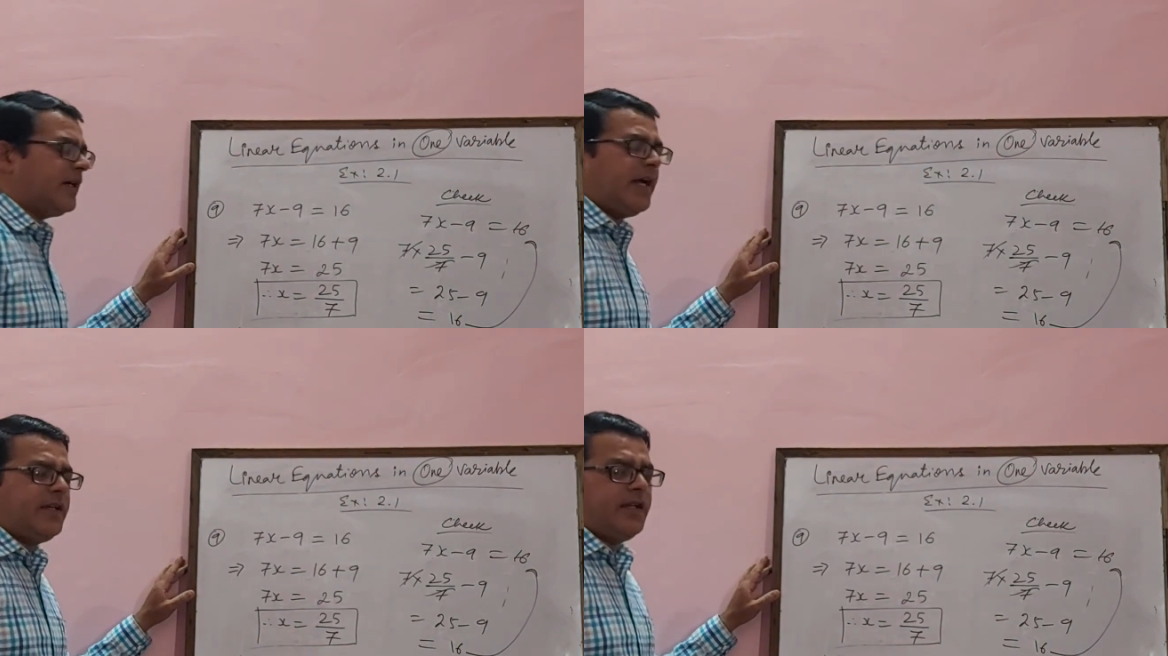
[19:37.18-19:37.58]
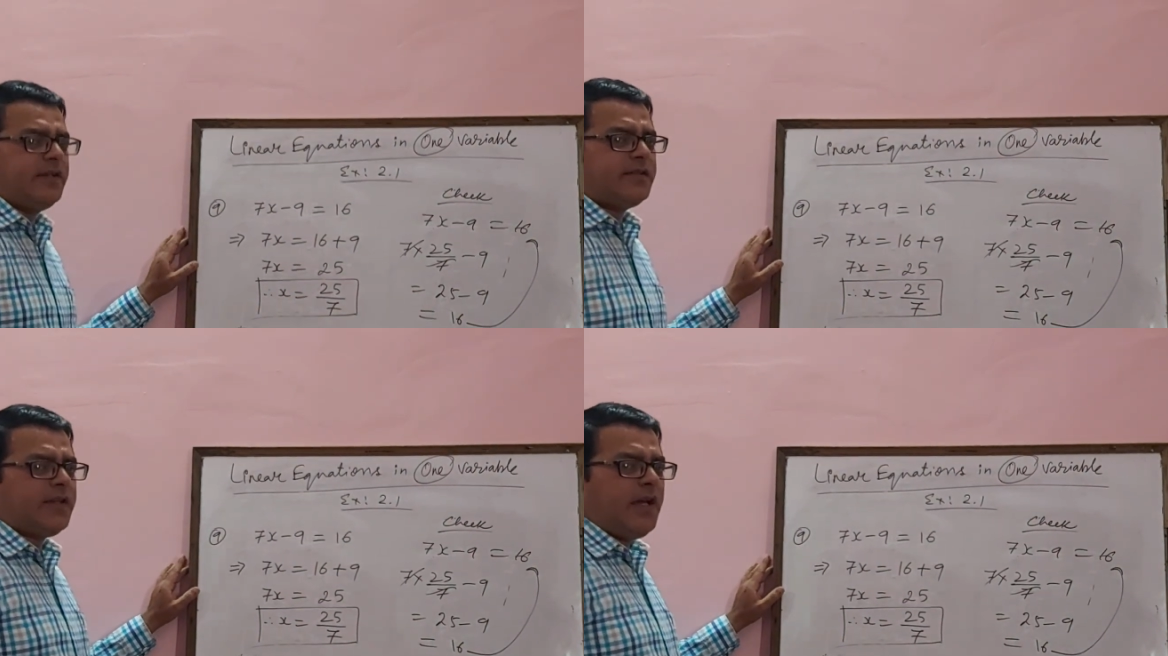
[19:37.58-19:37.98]
right
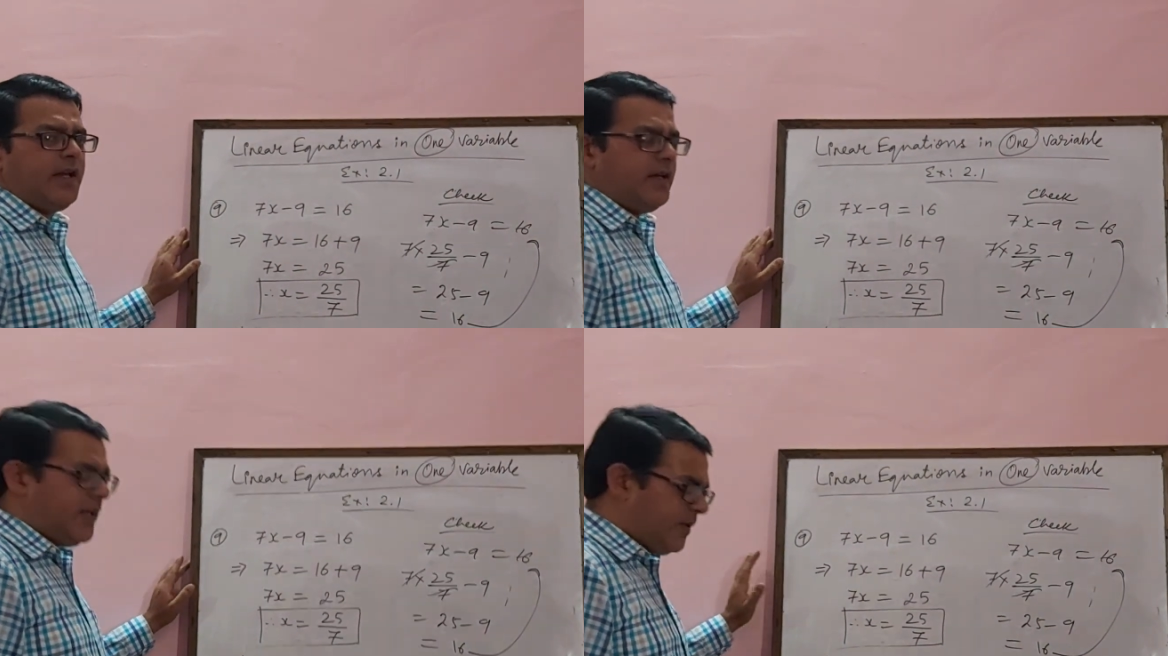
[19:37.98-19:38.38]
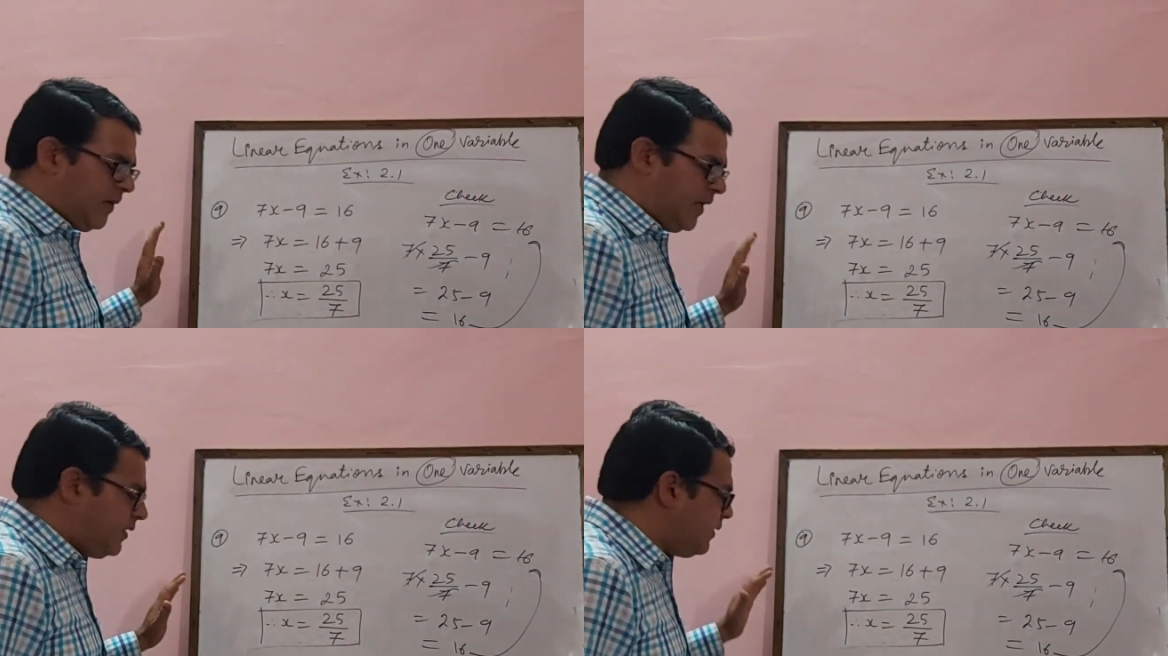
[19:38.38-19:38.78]
hand side. It
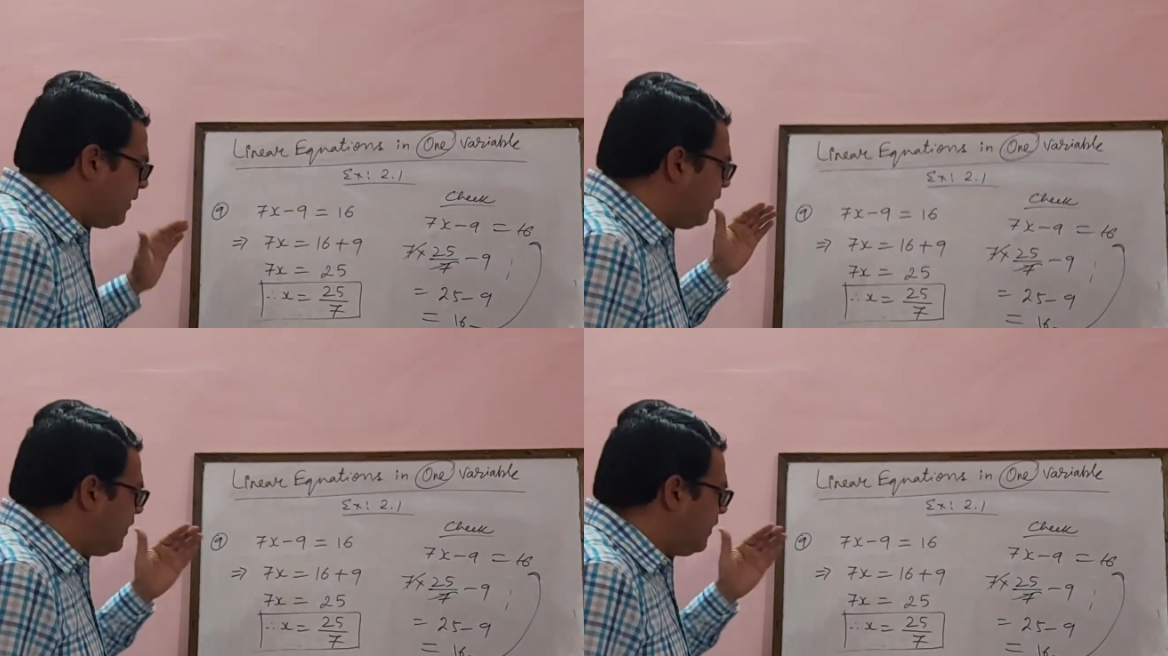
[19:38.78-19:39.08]
means